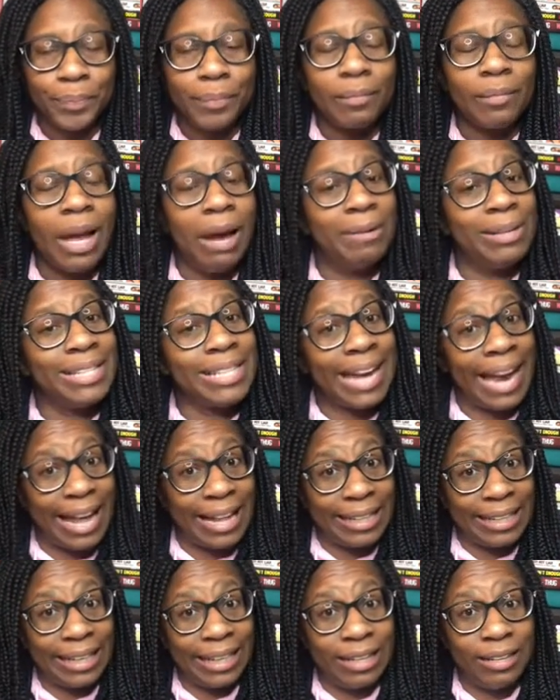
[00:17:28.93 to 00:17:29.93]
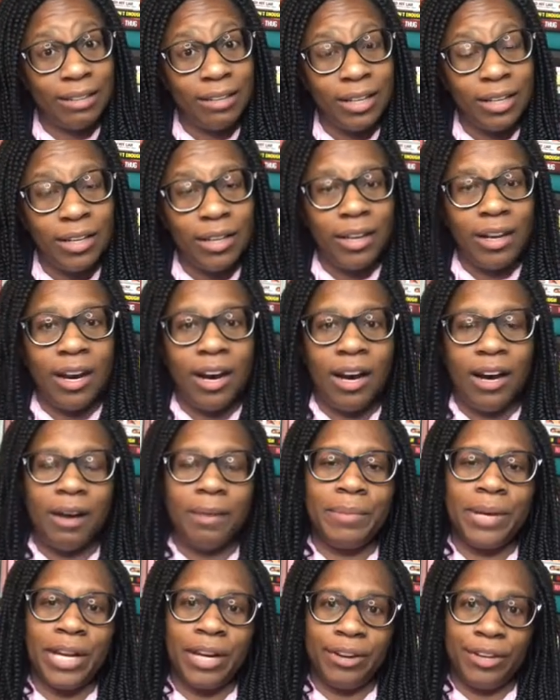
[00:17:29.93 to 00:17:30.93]
I went to Callanan
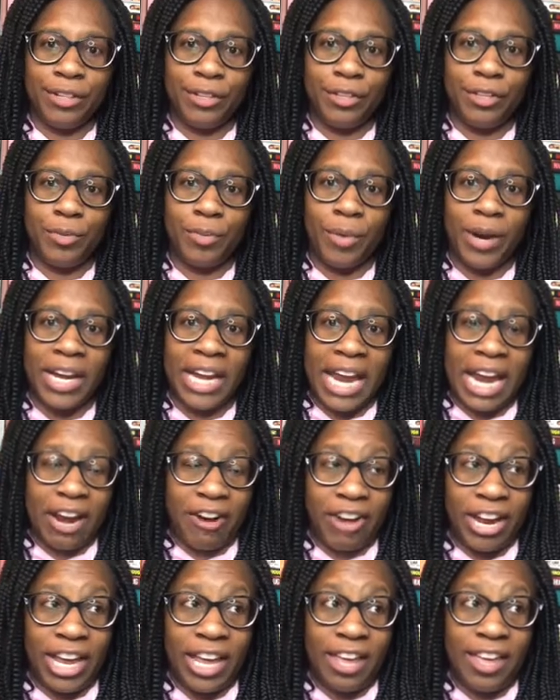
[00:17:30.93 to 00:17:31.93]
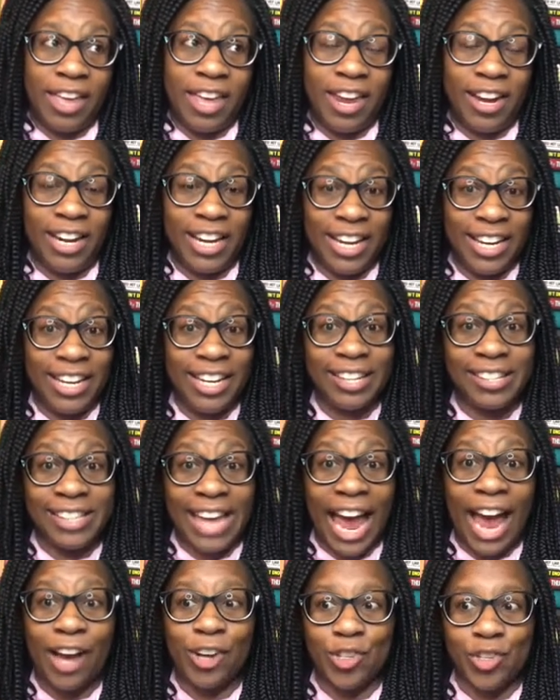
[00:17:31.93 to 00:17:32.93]
here in the Des Moines area, and it is
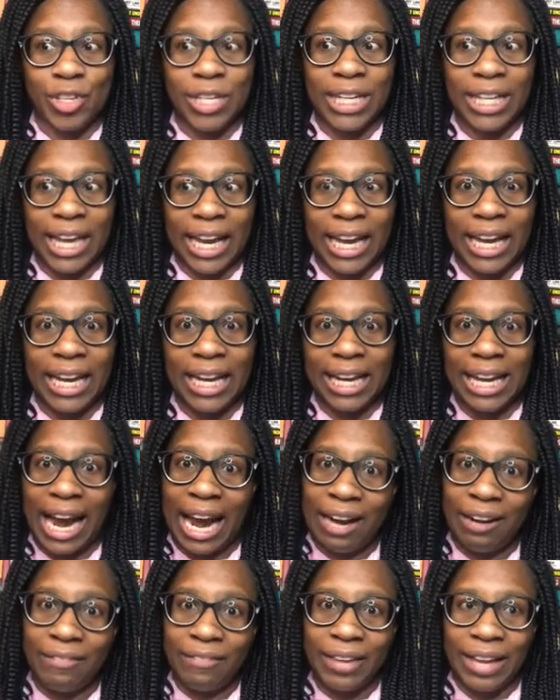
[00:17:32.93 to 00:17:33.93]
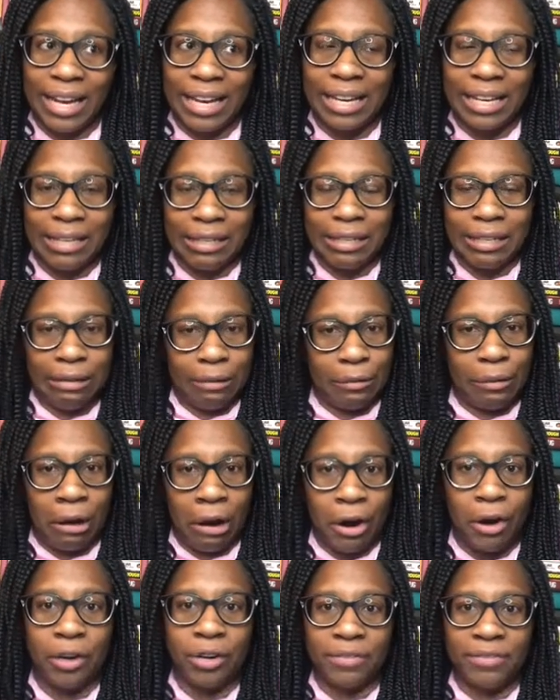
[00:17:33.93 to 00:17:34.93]
actually like kind of like near the
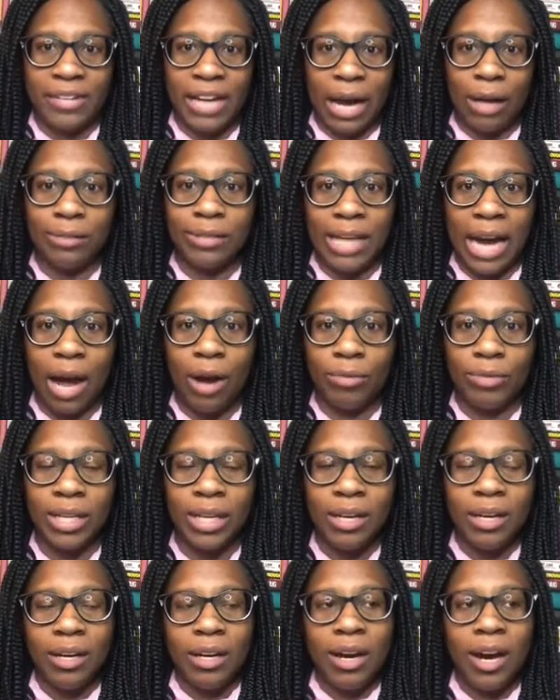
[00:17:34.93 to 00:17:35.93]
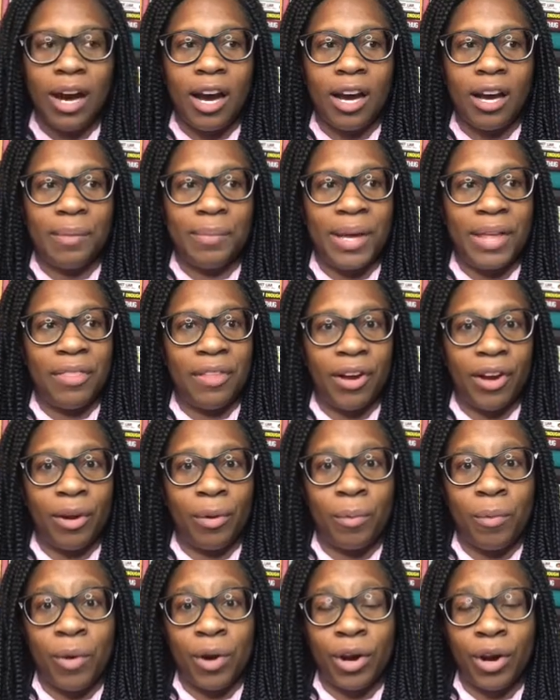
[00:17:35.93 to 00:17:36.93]
heart of downtown. And there
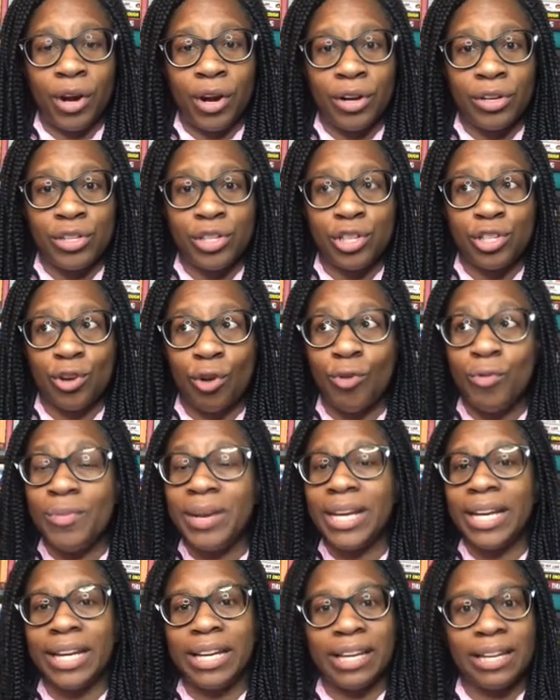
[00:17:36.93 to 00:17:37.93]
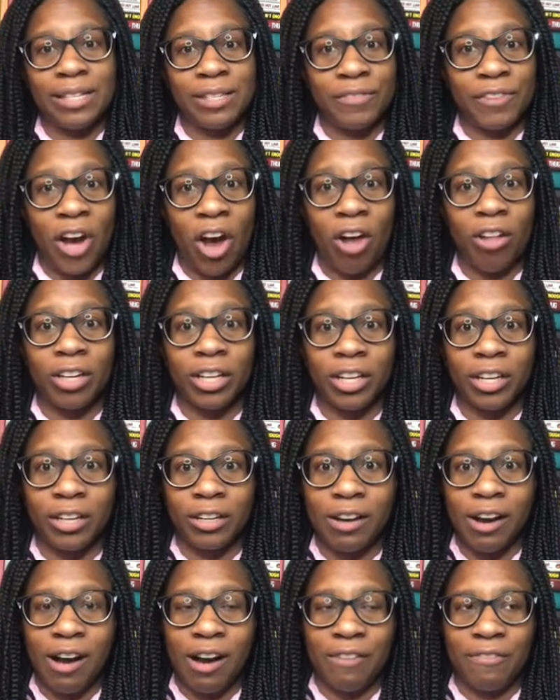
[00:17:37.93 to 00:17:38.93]
were so many kids of color
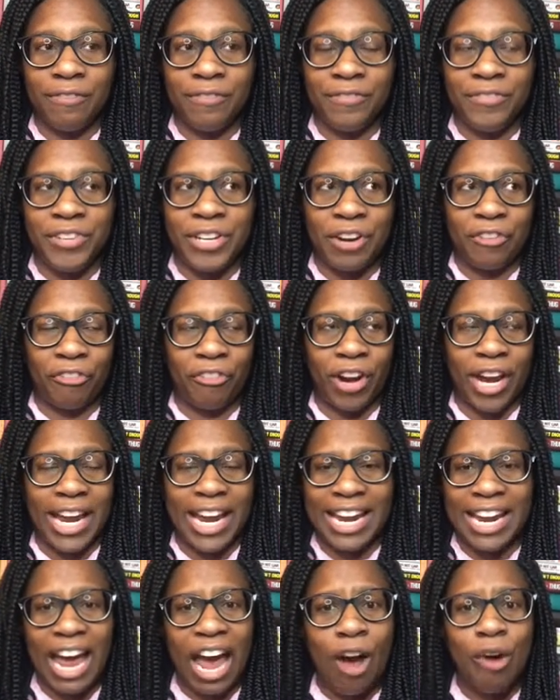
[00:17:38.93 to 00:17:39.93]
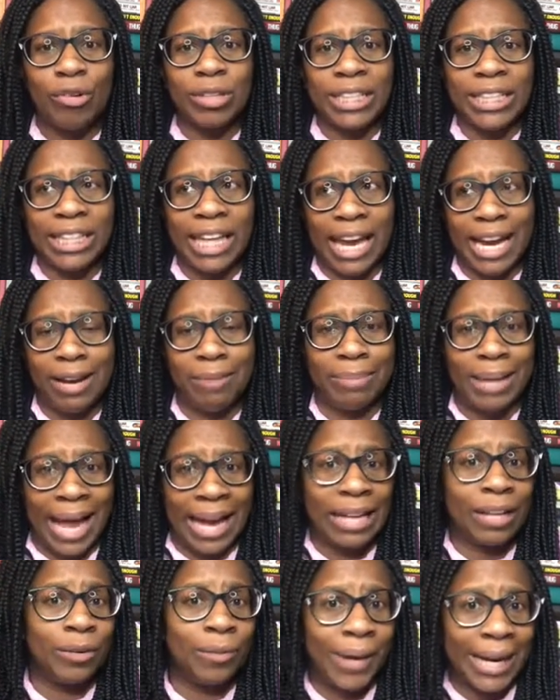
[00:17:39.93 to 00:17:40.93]
of different, and not only like
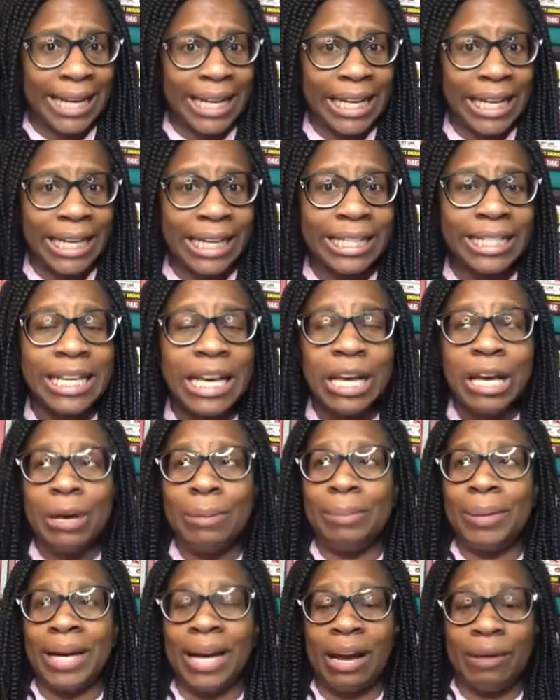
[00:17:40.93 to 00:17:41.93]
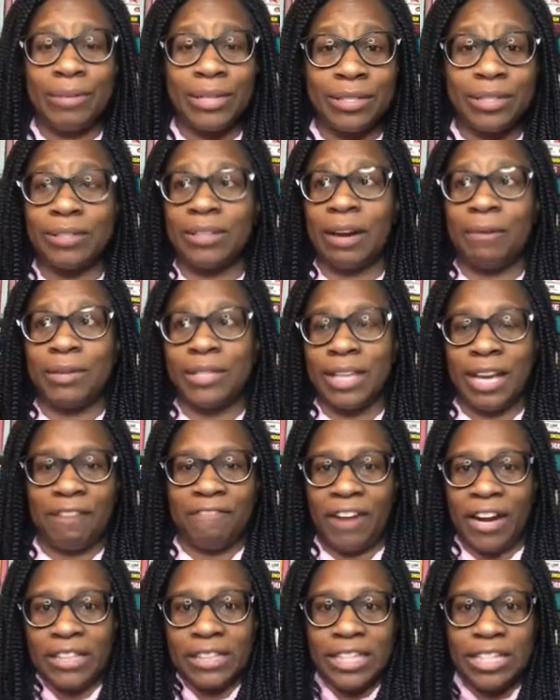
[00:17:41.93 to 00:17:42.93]
Black and white kids, but I was like
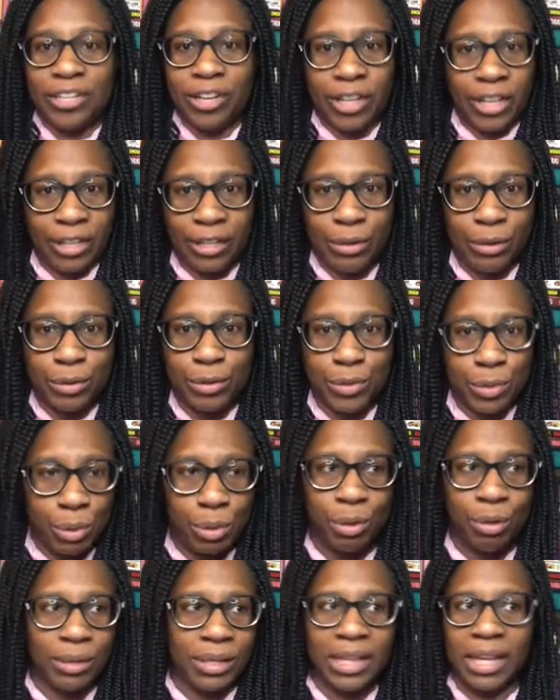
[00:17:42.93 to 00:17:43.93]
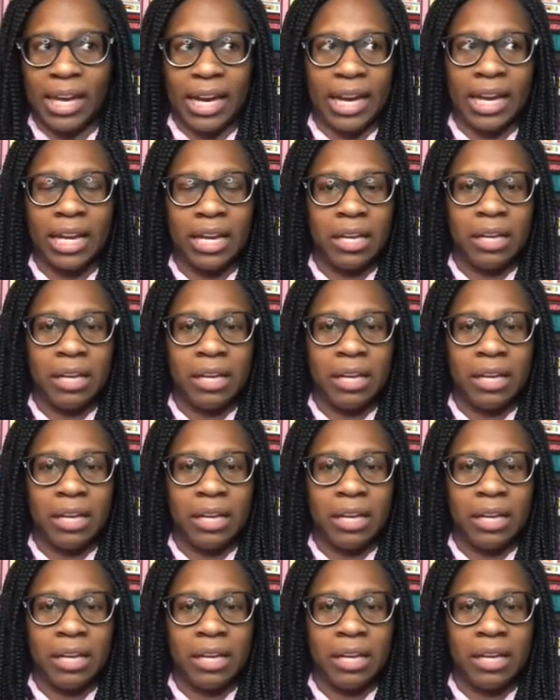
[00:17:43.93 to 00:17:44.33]
finally starting to go to school with like